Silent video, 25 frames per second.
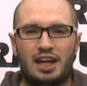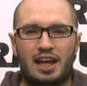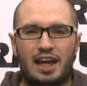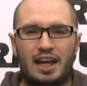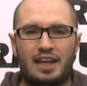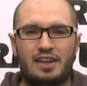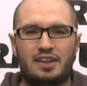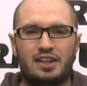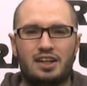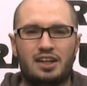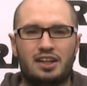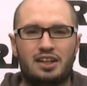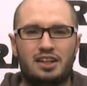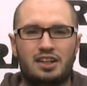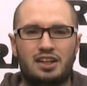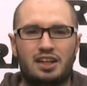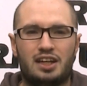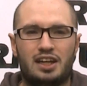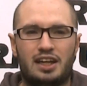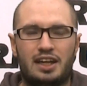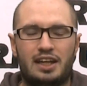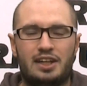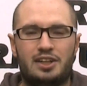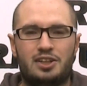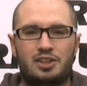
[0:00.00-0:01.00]
in that
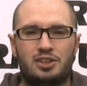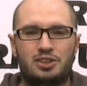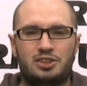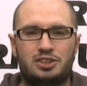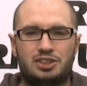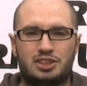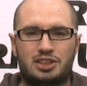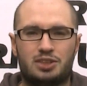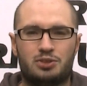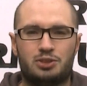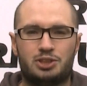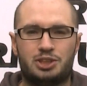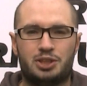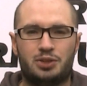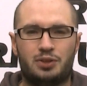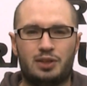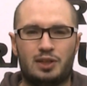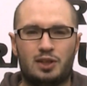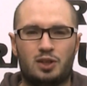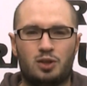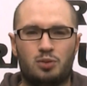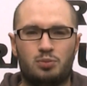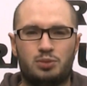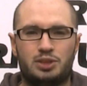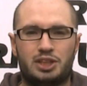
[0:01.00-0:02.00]
he could still shoot in
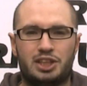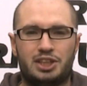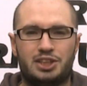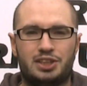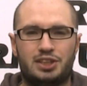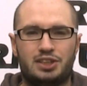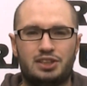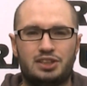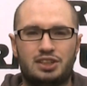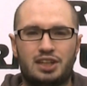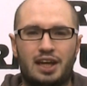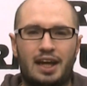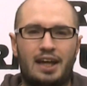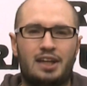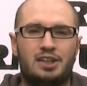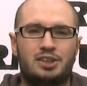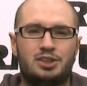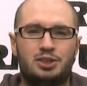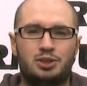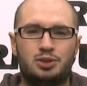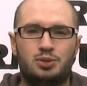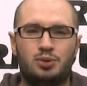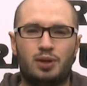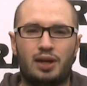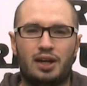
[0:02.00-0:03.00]
competitions and
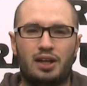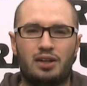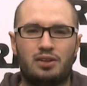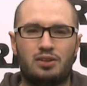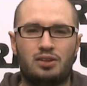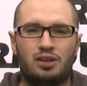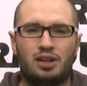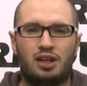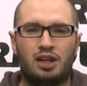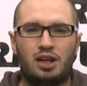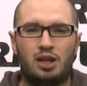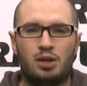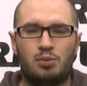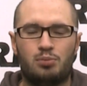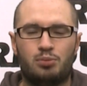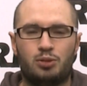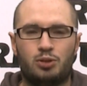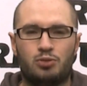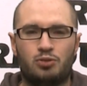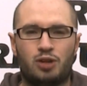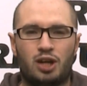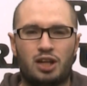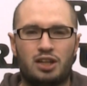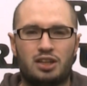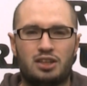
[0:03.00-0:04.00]
do well, but
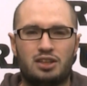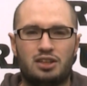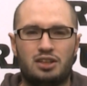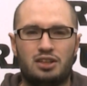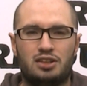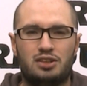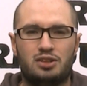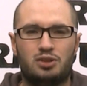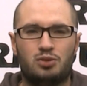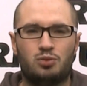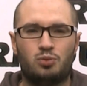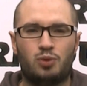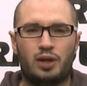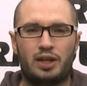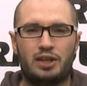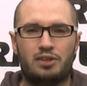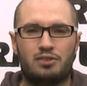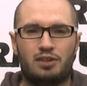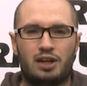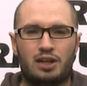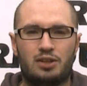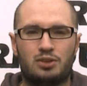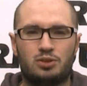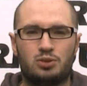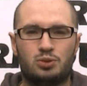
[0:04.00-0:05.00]
rather than wait
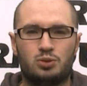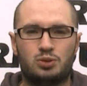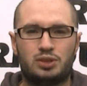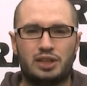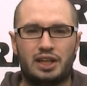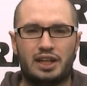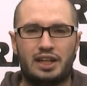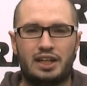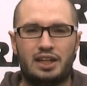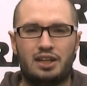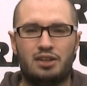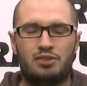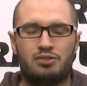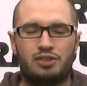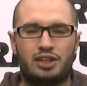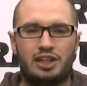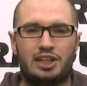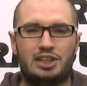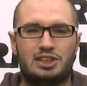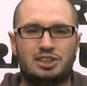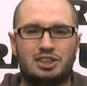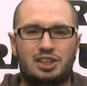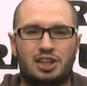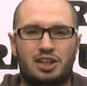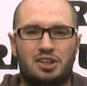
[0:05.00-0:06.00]
around all day for
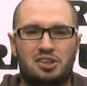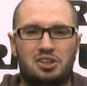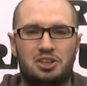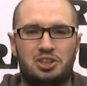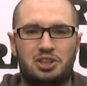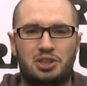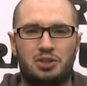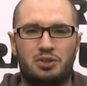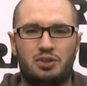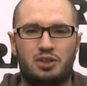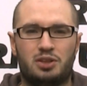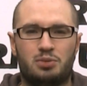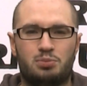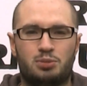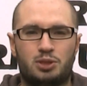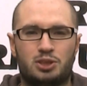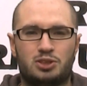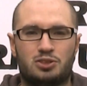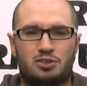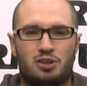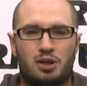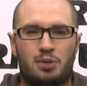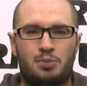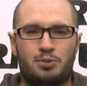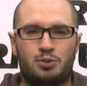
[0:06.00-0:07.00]
his turn to shoot in a
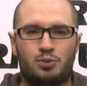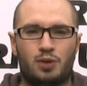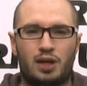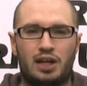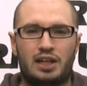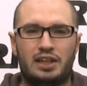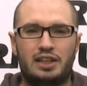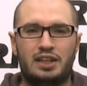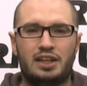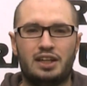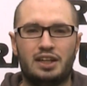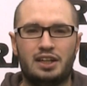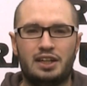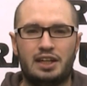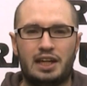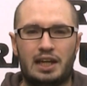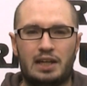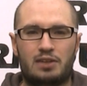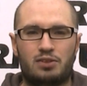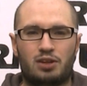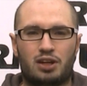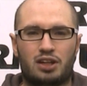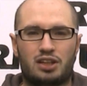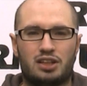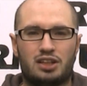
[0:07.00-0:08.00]
prescribed way, he'd
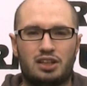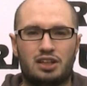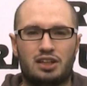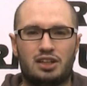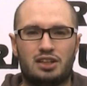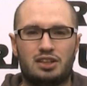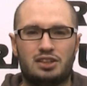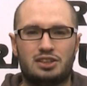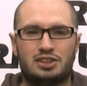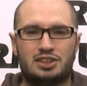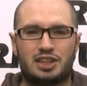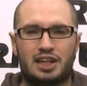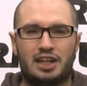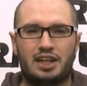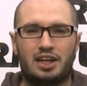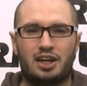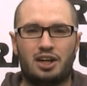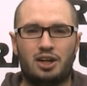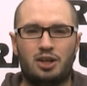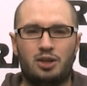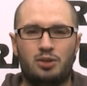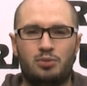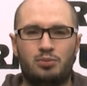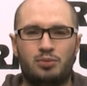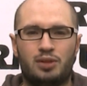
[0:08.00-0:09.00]
rather stay at
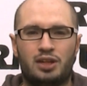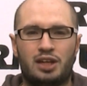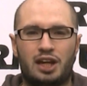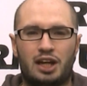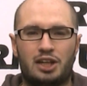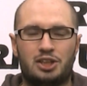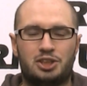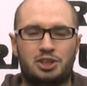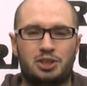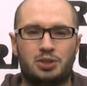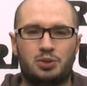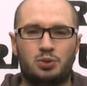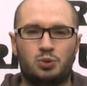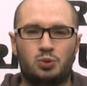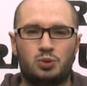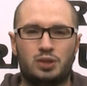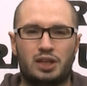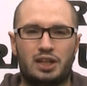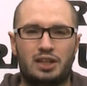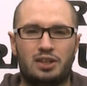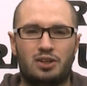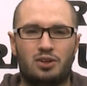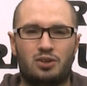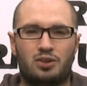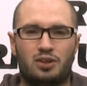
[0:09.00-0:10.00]
home and shoot all day
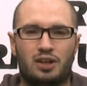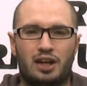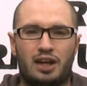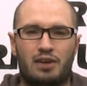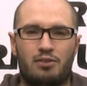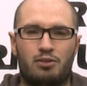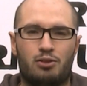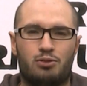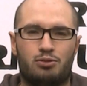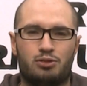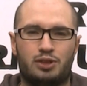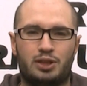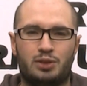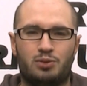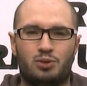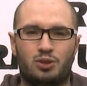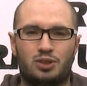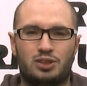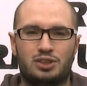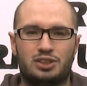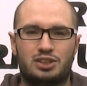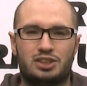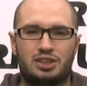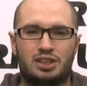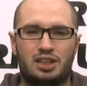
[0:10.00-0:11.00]
long however he
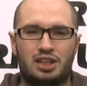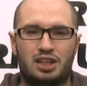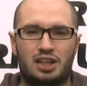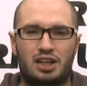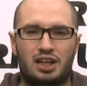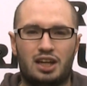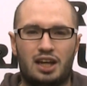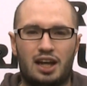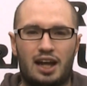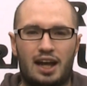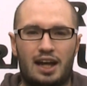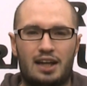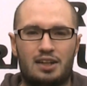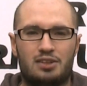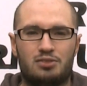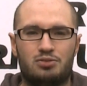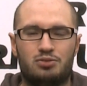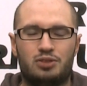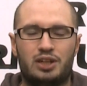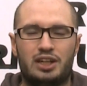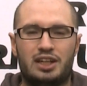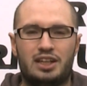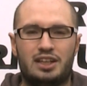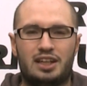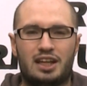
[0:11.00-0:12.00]
wants. And
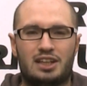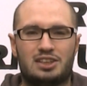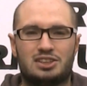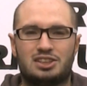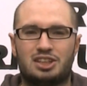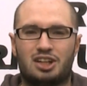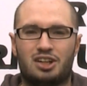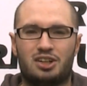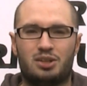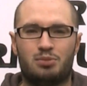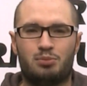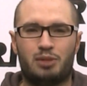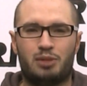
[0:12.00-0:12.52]
really that's the kind of